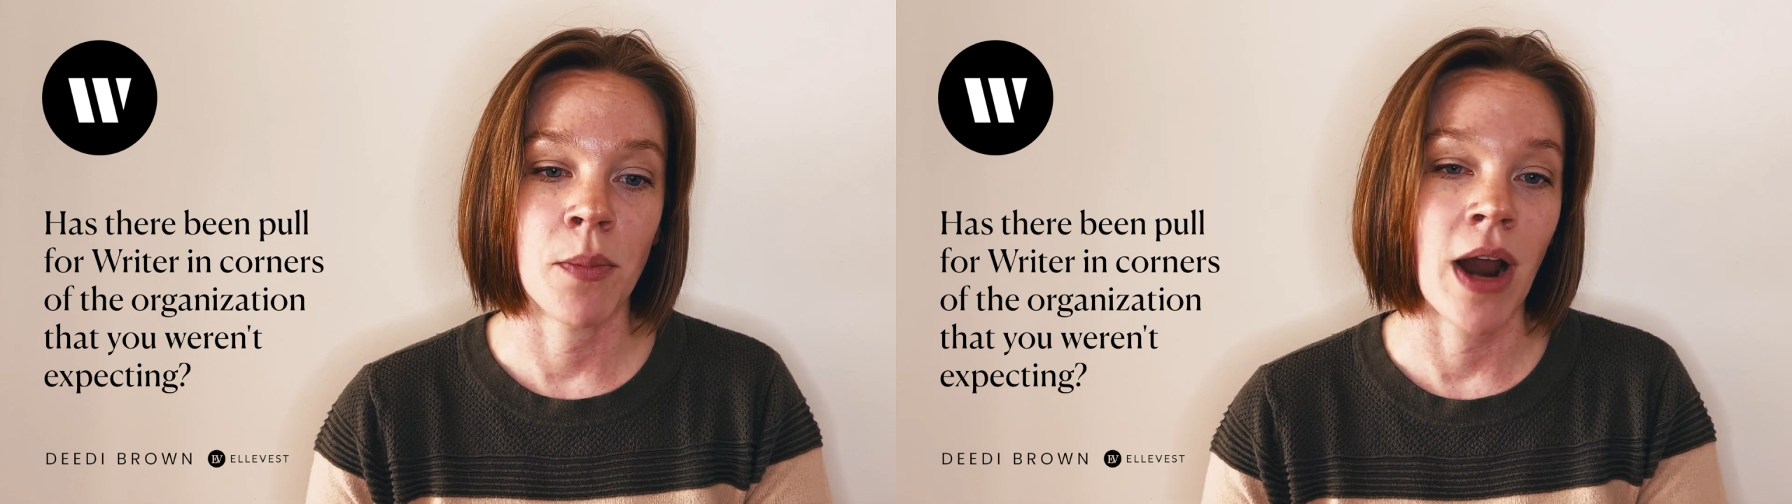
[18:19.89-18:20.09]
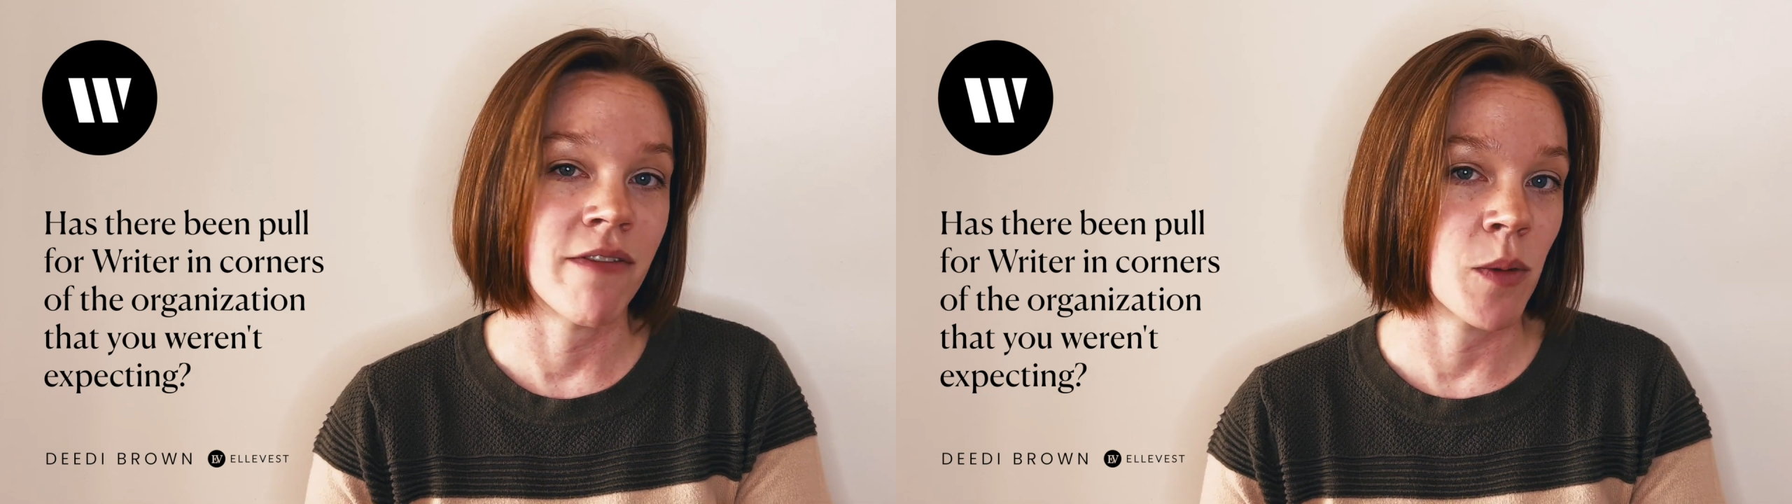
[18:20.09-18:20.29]

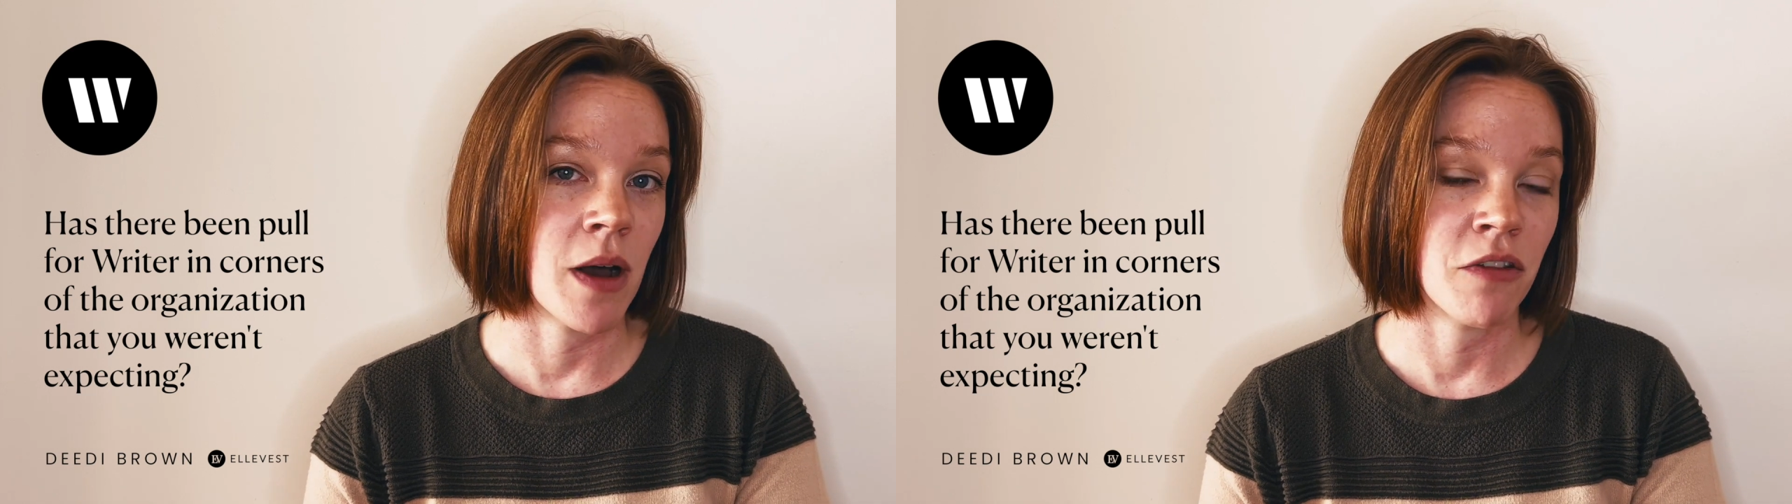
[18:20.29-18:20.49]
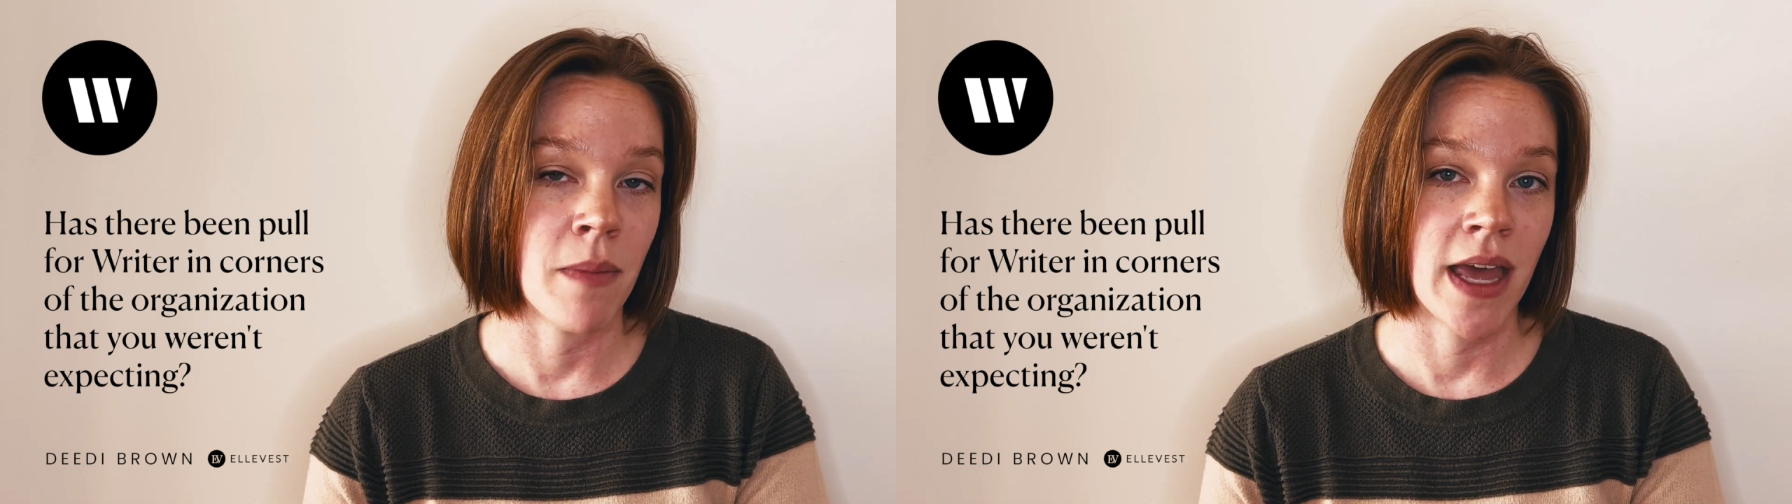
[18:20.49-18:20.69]
private
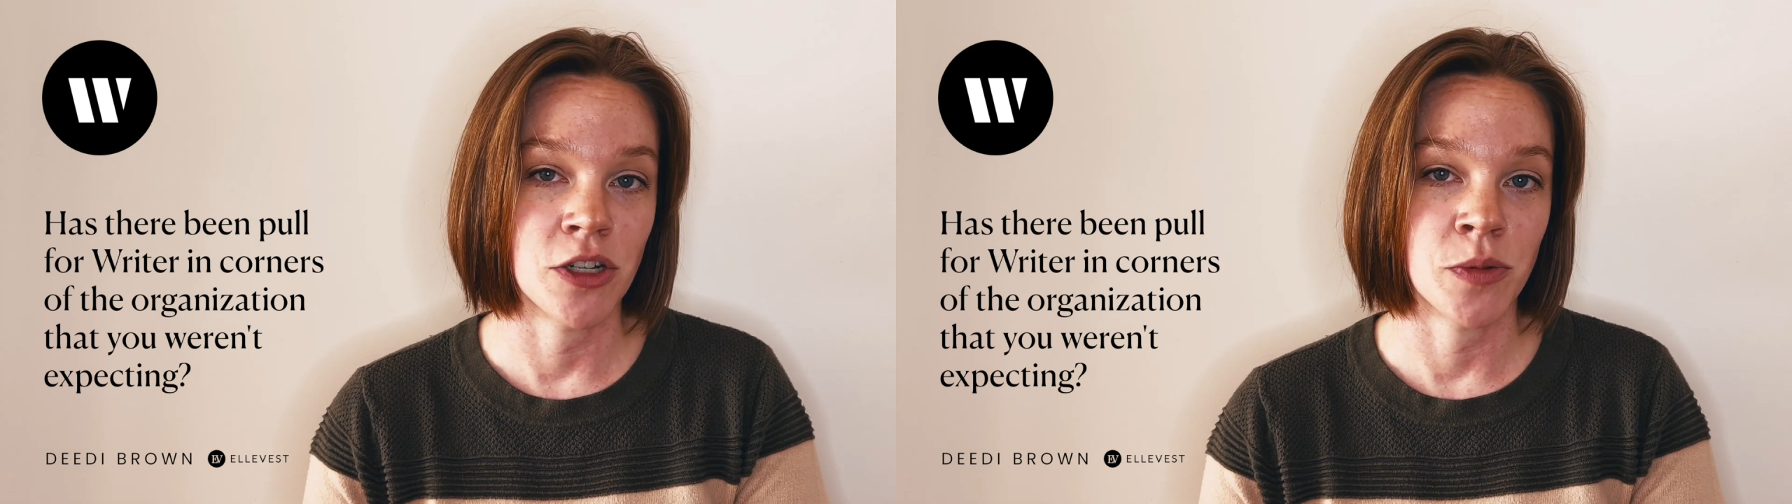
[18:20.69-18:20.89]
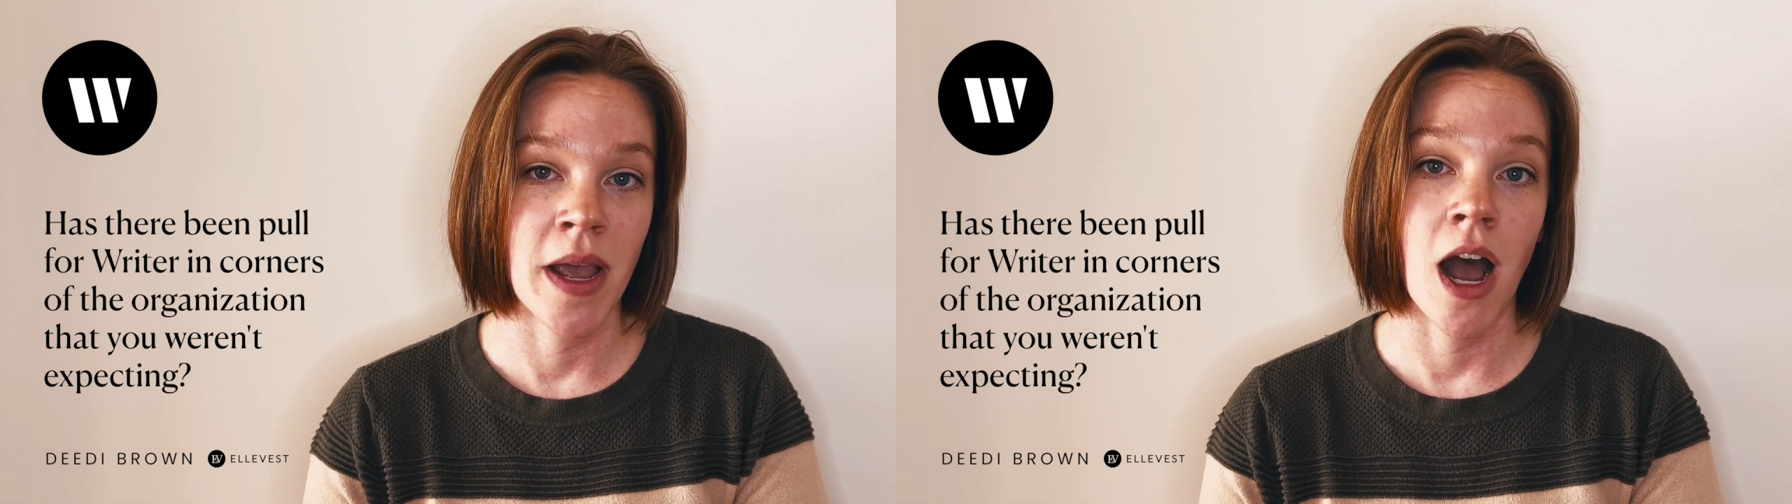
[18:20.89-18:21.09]
wealth management